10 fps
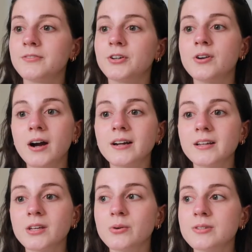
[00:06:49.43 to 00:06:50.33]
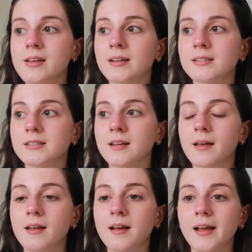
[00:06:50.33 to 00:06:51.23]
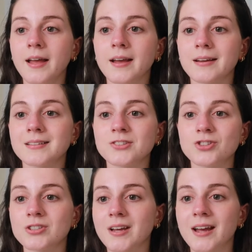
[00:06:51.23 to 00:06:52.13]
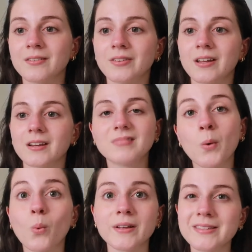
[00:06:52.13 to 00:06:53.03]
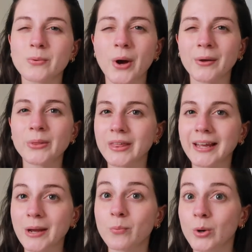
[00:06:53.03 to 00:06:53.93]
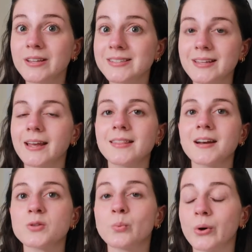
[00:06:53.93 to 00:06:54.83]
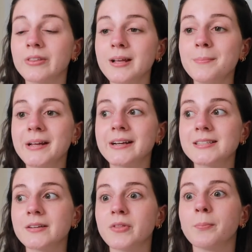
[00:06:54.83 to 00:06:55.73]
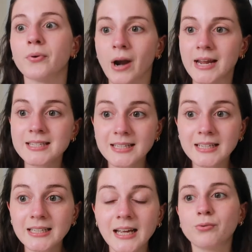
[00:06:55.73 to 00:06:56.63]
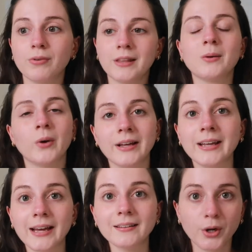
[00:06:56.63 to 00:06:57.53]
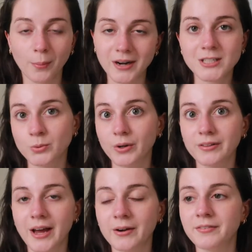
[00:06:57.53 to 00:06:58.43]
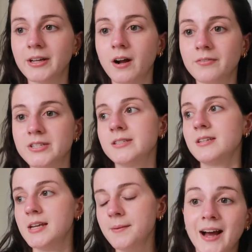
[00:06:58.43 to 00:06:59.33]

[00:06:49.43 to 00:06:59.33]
If you're not going to use it, and it's just kind of like a once in a while thing, I wouldn't say that it's worth it because of the pricing. You really want to get your money's worth out of it, obviously.